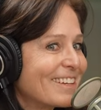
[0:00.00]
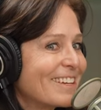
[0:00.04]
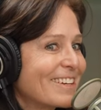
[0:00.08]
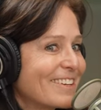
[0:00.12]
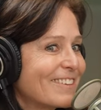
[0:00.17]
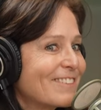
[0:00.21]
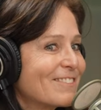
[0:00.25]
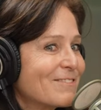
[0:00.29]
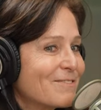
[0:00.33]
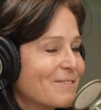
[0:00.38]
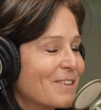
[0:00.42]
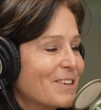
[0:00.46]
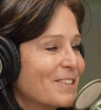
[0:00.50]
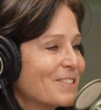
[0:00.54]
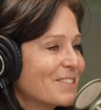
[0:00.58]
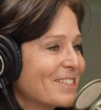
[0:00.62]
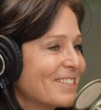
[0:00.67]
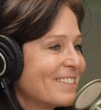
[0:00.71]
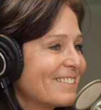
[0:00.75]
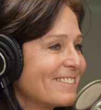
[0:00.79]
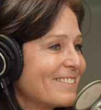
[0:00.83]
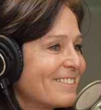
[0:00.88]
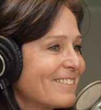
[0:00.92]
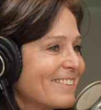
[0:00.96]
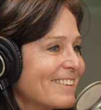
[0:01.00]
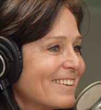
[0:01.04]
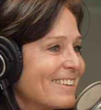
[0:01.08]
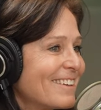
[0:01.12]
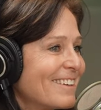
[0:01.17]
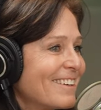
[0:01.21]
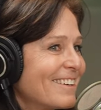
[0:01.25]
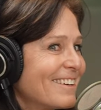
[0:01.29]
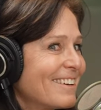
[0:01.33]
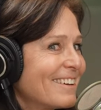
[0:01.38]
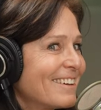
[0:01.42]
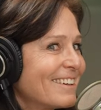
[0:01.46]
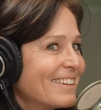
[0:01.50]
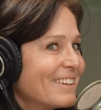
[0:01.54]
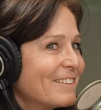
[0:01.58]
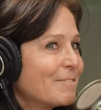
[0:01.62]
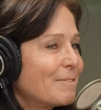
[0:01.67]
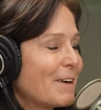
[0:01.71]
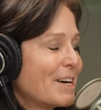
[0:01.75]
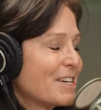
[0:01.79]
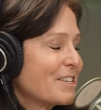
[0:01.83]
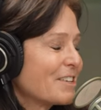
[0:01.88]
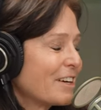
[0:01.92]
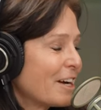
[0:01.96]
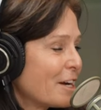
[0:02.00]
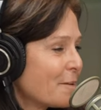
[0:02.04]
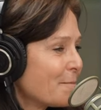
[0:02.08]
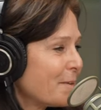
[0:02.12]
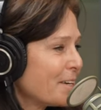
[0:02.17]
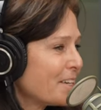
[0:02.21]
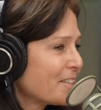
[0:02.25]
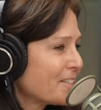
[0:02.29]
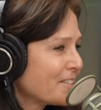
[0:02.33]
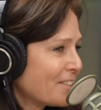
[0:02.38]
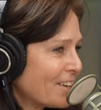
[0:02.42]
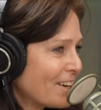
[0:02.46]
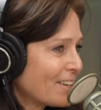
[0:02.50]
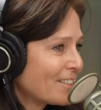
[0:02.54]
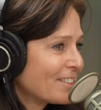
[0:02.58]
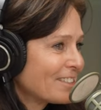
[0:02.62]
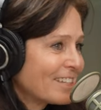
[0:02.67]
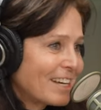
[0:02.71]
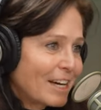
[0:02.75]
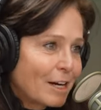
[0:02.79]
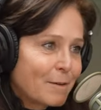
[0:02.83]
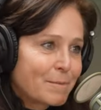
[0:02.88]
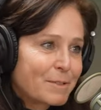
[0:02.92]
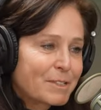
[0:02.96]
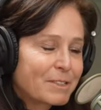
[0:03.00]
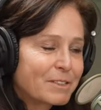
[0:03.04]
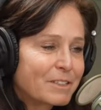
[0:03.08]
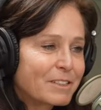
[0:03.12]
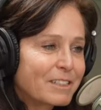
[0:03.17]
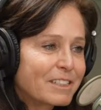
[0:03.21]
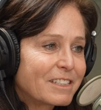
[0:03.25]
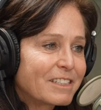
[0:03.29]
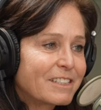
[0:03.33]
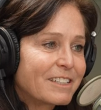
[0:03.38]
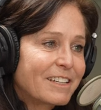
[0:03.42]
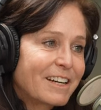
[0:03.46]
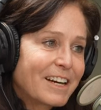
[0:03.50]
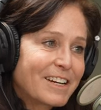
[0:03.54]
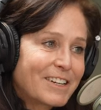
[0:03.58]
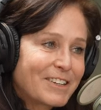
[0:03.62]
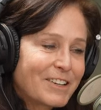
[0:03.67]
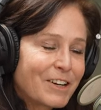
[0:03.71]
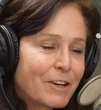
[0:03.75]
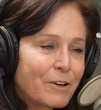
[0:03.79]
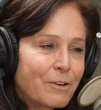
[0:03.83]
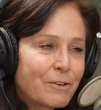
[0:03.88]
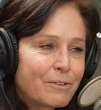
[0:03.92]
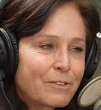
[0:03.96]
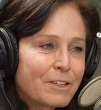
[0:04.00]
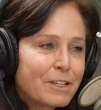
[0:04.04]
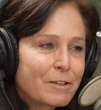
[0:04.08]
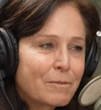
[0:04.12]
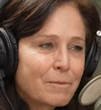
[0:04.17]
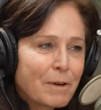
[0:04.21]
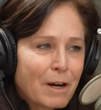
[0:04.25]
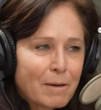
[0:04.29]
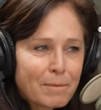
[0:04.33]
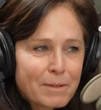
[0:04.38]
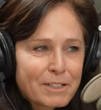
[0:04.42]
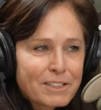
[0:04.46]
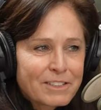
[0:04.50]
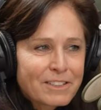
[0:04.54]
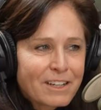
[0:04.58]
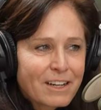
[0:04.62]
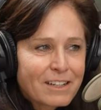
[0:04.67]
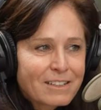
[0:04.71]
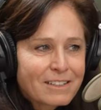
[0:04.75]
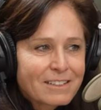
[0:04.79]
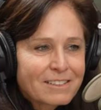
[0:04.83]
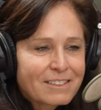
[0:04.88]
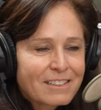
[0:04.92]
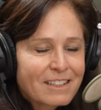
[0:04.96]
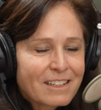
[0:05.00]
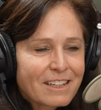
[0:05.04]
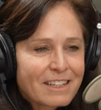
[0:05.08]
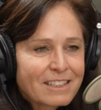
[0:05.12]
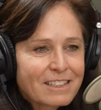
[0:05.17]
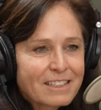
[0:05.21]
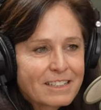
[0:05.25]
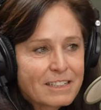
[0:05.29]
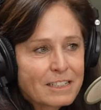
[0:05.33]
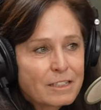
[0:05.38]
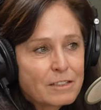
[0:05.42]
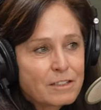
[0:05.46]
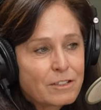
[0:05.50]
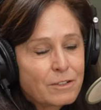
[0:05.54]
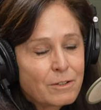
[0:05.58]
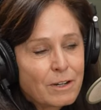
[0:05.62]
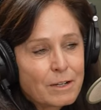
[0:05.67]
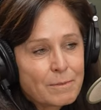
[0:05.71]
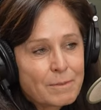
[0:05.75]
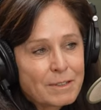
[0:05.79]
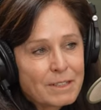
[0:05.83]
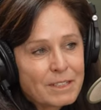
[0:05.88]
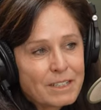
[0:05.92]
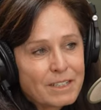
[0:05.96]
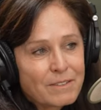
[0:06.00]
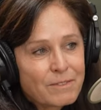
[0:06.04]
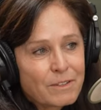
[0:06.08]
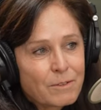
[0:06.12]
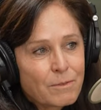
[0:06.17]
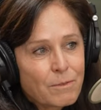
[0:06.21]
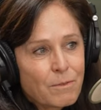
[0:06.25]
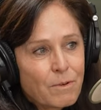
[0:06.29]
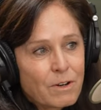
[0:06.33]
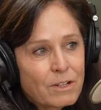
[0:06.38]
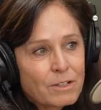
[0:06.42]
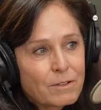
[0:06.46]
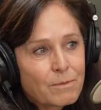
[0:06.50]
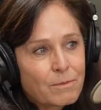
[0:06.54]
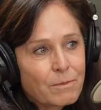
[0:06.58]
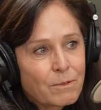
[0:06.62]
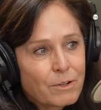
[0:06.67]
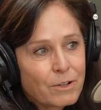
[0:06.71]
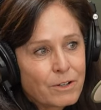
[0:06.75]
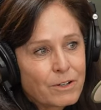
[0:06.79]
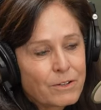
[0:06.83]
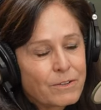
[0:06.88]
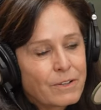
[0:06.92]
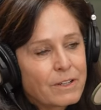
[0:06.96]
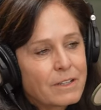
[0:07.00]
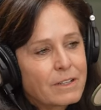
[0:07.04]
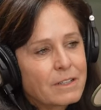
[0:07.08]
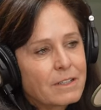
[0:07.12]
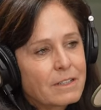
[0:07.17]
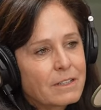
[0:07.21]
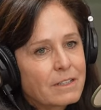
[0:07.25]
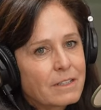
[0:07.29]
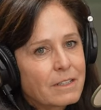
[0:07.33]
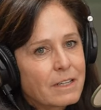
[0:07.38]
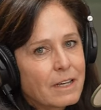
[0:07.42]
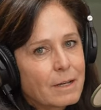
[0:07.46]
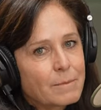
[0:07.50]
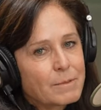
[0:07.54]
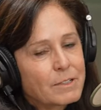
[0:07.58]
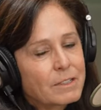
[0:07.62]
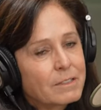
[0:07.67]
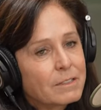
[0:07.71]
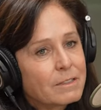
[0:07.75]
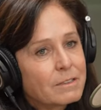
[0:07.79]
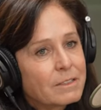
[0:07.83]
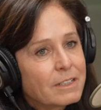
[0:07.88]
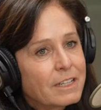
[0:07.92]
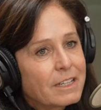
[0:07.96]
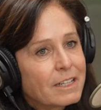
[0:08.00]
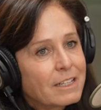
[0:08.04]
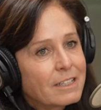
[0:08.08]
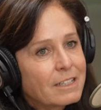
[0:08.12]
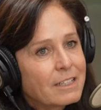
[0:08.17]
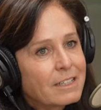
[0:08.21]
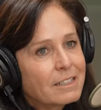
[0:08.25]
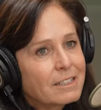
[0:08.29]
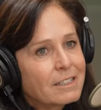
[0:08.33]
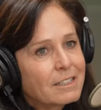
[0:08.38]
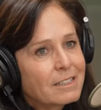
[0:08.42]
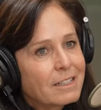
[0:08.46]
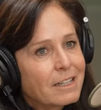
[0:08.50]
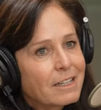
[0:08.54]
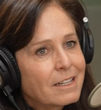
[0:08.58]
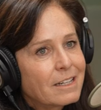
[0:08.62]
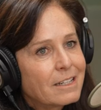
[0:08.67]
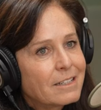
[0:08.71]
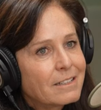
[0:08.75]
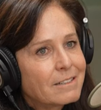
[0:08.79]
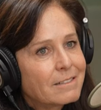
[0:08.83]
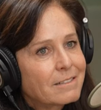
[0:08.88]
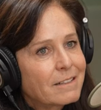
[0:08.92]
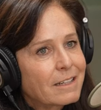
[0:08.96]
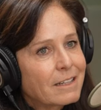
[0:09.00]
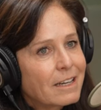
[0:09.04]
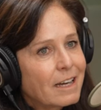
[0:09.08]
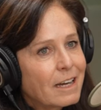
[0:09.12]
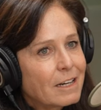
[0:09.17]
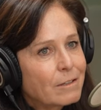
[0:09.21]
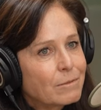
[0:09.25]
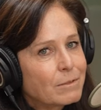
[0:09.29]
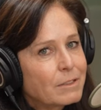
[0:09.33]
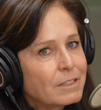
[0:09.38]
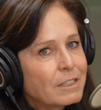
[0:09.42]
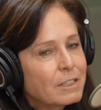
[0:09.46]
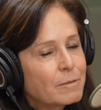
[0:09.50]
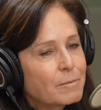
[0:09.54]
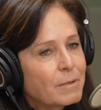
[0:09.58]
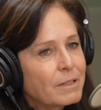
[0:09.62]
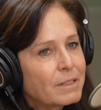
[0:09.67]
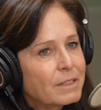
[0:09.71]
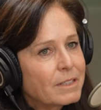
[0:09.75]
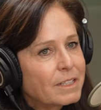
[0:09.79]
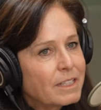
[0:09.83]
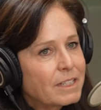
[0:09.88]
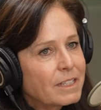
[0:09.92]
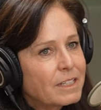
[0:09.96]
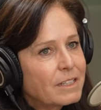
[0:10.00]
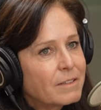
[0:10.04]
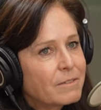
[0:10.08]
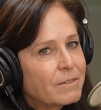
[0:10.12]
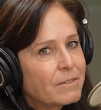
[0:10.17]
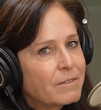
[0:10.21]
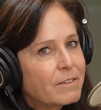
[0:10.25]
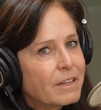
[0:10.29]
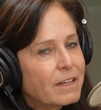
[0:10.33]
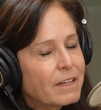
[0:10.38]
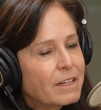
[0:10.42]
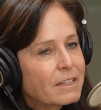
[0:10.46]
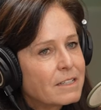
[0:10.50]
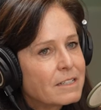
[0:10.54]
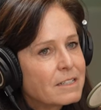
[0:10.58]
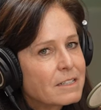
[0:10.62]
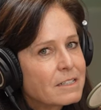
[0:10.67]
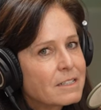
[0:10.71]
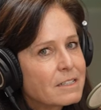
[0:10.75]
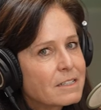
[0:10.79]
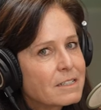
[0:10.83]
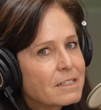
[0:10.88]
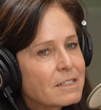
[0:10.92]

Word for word: like was it my timing sucked? Absolutely. Did I know that it probably sucked? I did. Do I believe in what we're doing? Absolutely. And at this stage, like I really believe that